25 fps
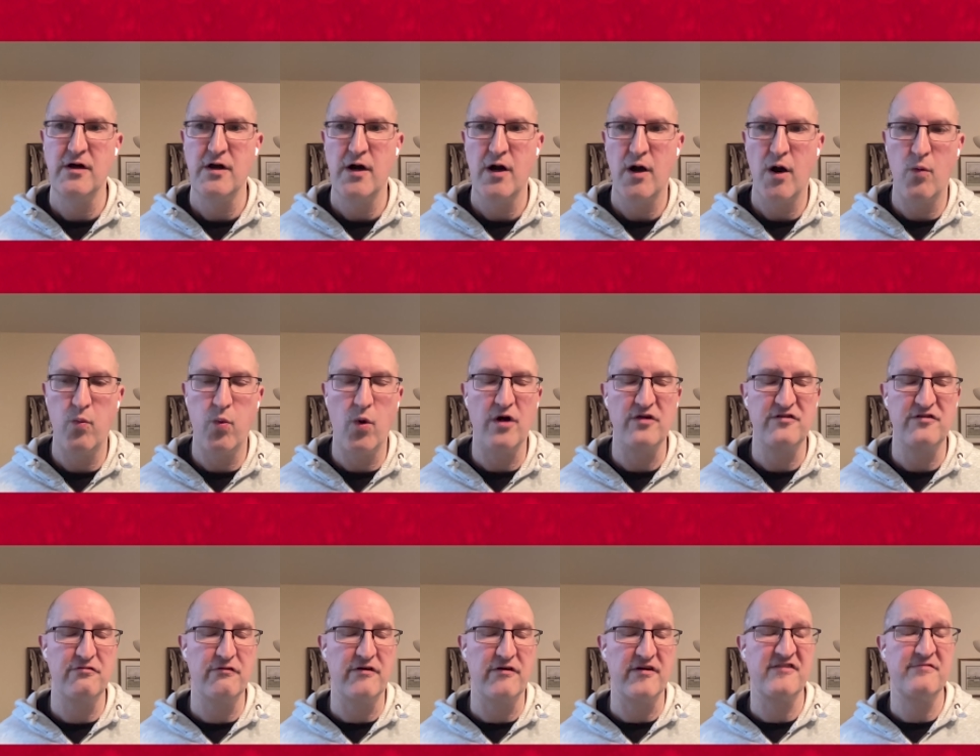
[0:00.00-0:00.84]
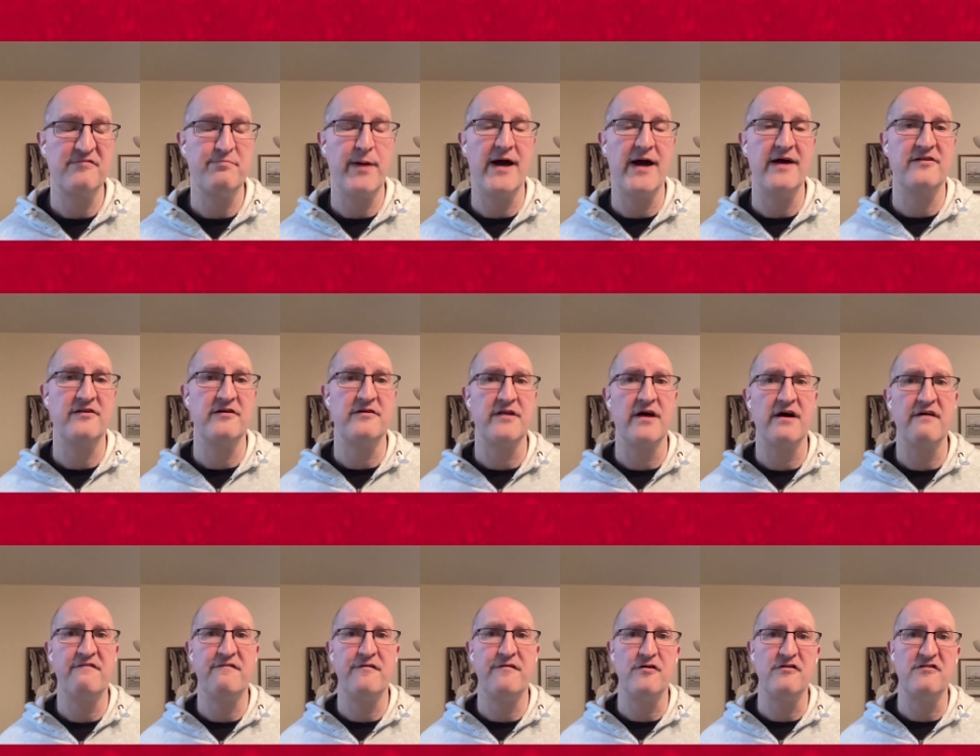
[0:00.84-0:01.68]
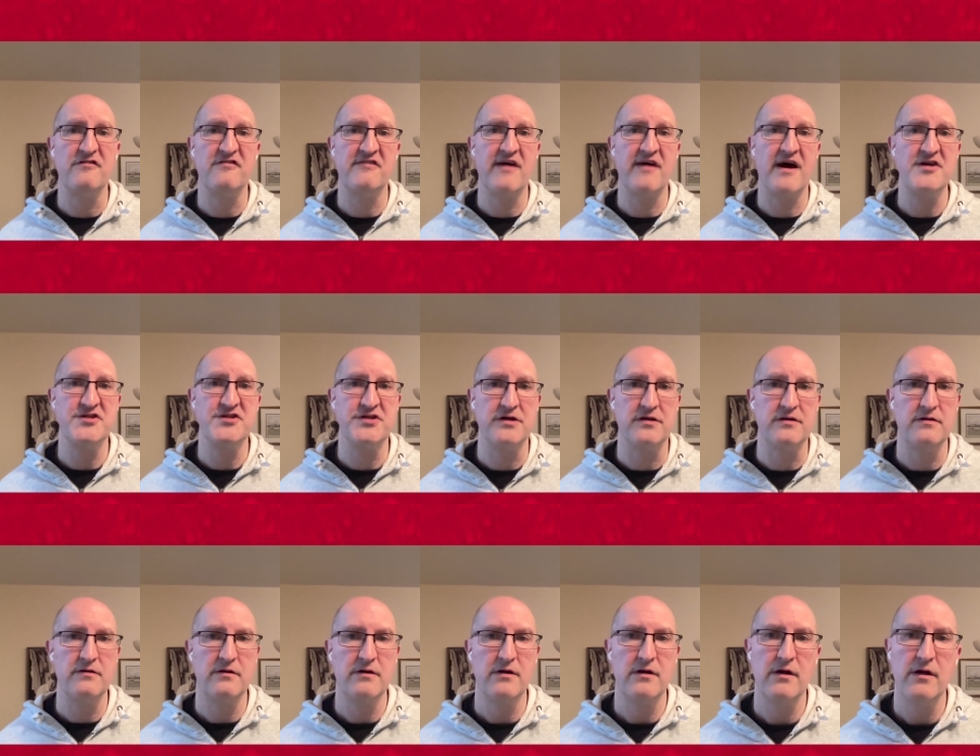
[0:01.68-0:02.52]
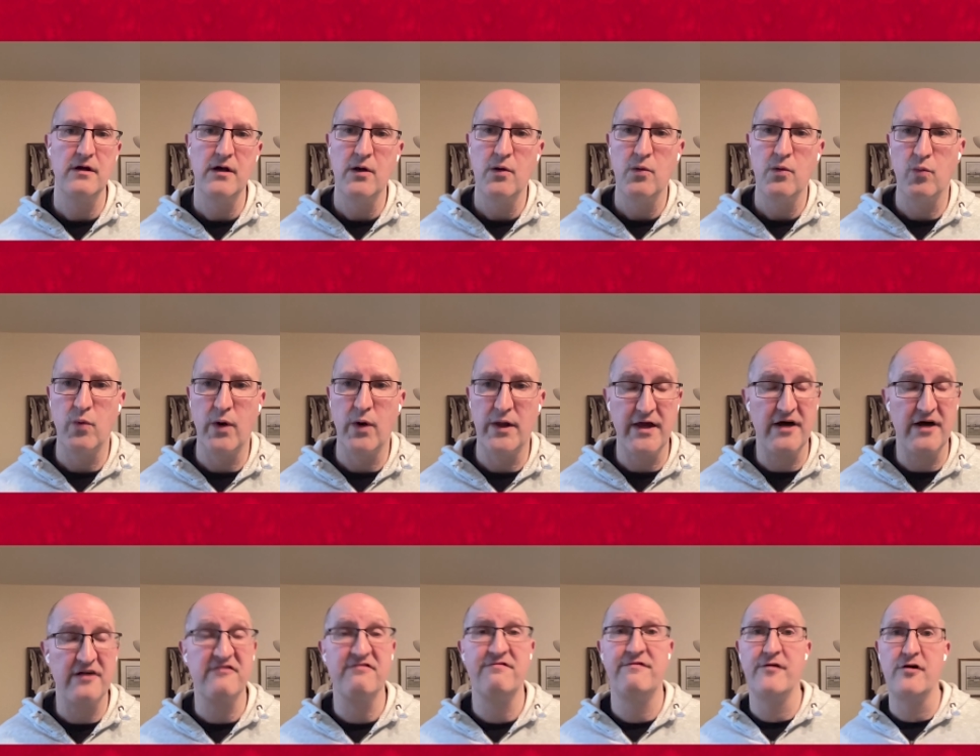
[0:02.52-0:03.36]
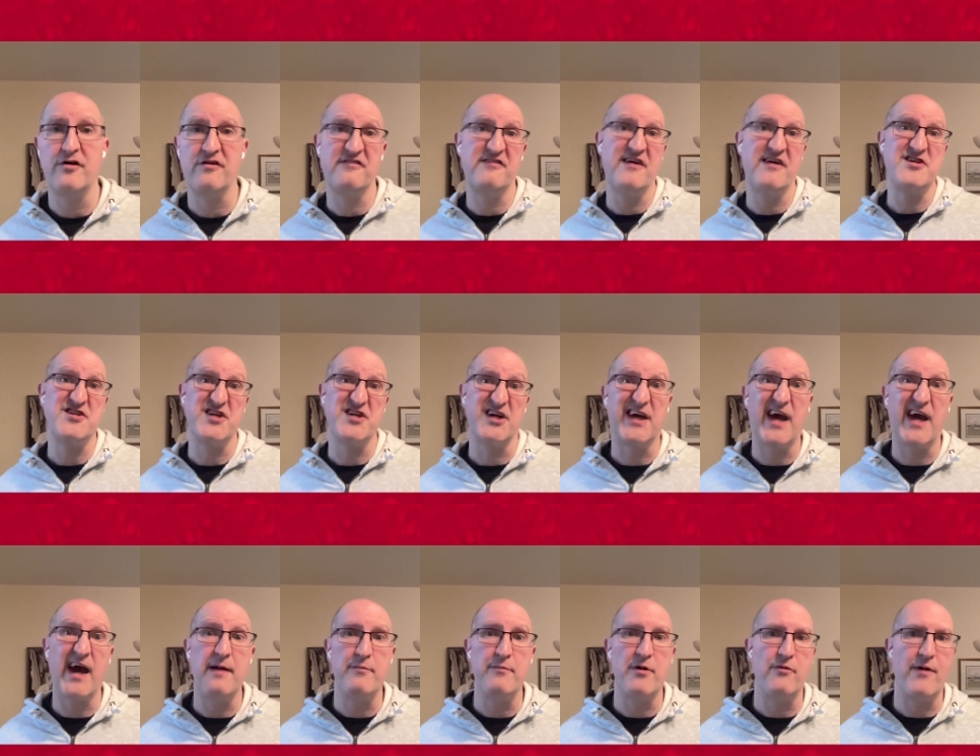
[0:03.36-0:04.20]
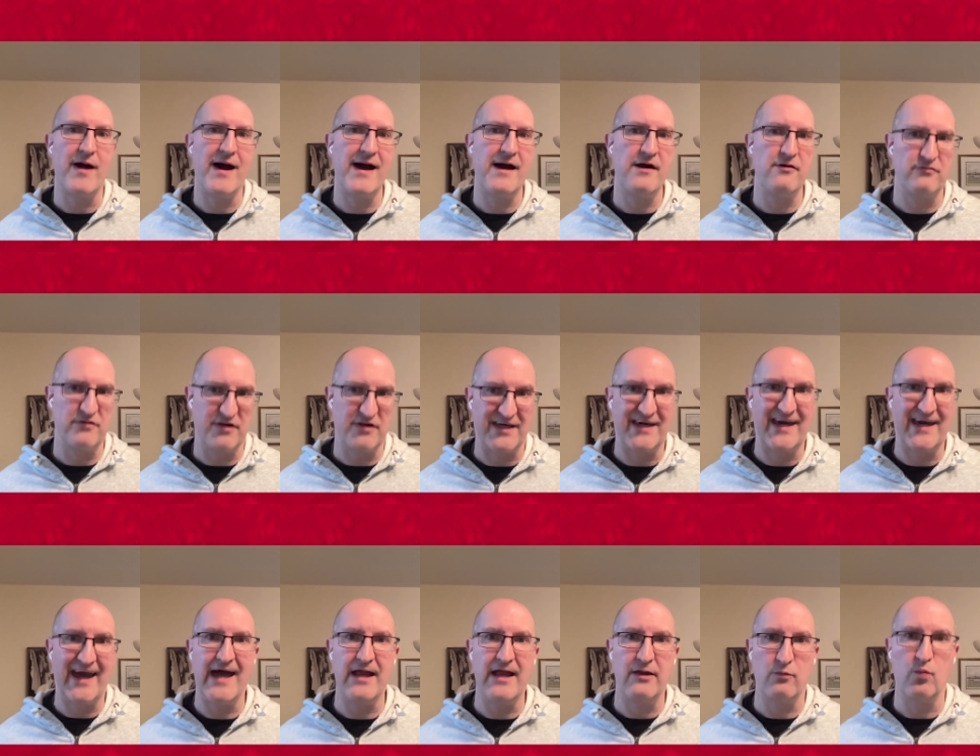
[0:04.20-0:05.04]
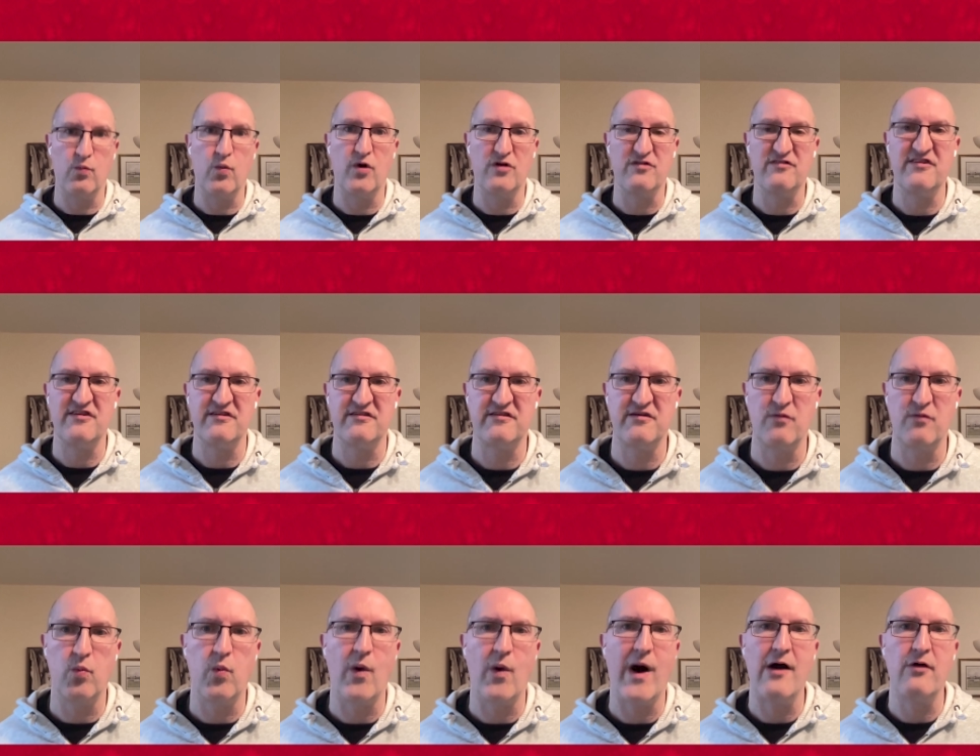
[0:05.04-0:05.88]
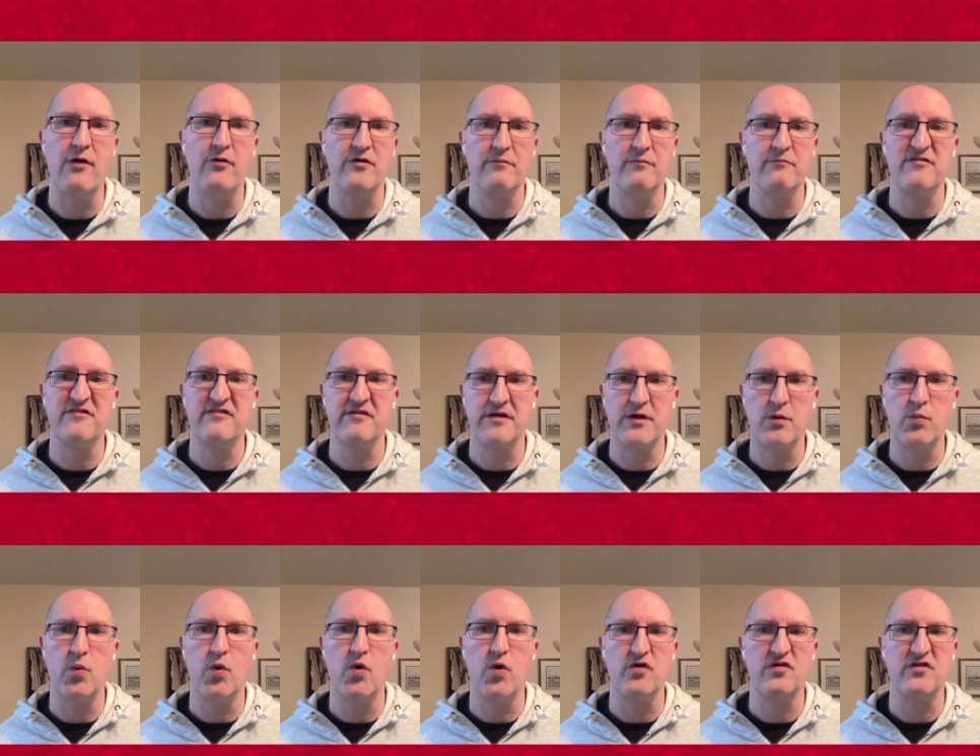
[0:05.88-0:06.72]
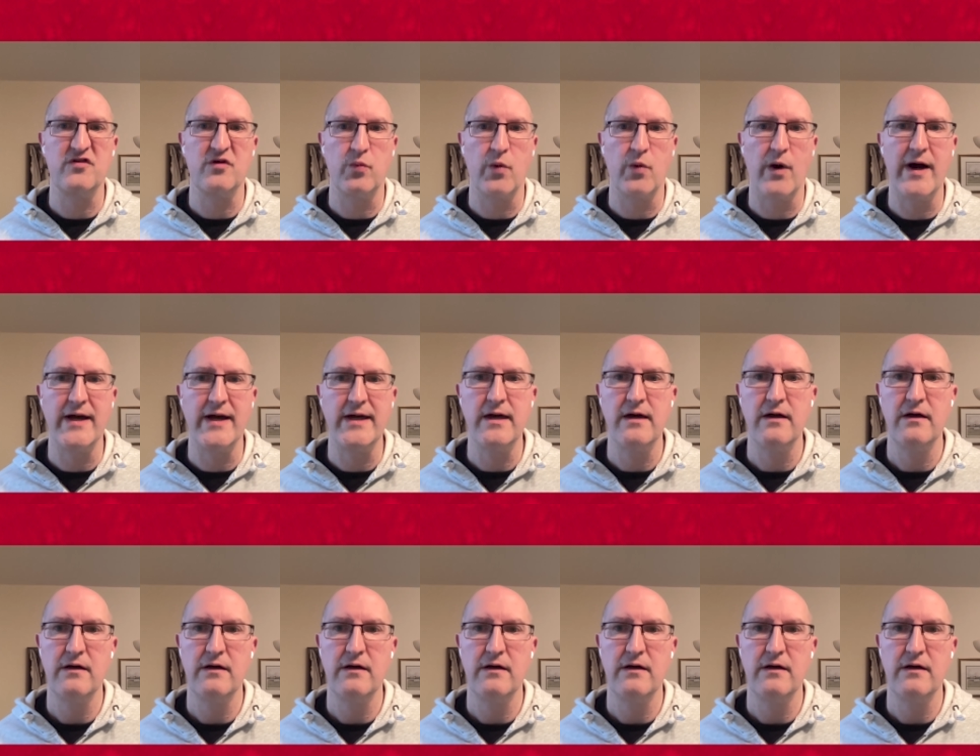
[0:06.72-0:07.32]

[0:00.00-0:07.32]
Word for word: what to expect in their first session. When that first session came around, again, wanted to wow them so they walked away